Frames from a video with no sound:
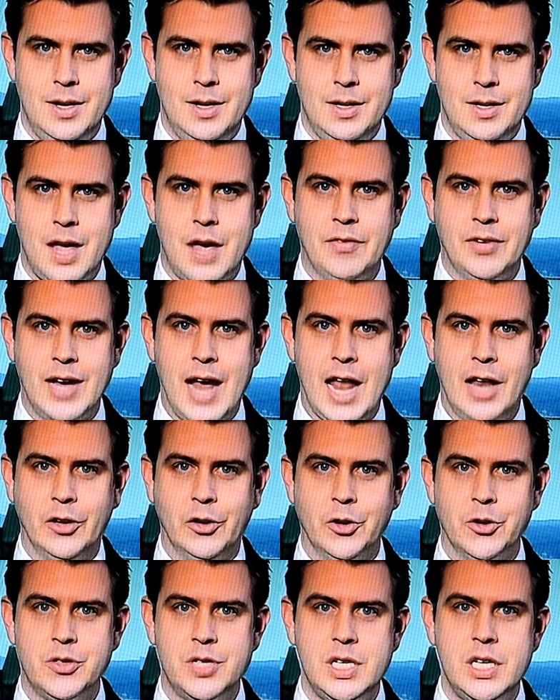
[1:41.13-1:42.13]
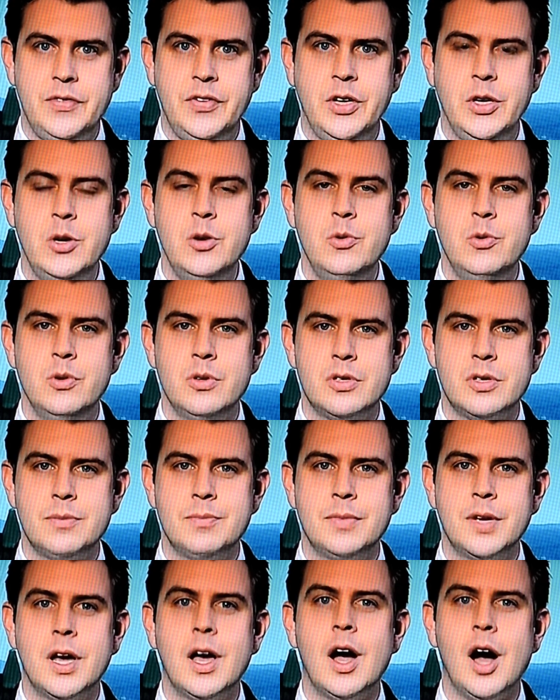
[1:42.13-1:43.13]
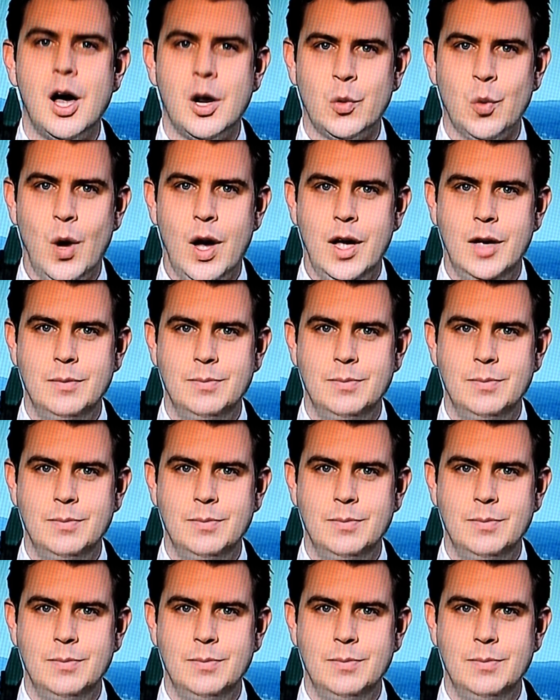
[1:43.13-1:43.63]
Kevin Gallagher, CTV News, Ottawa.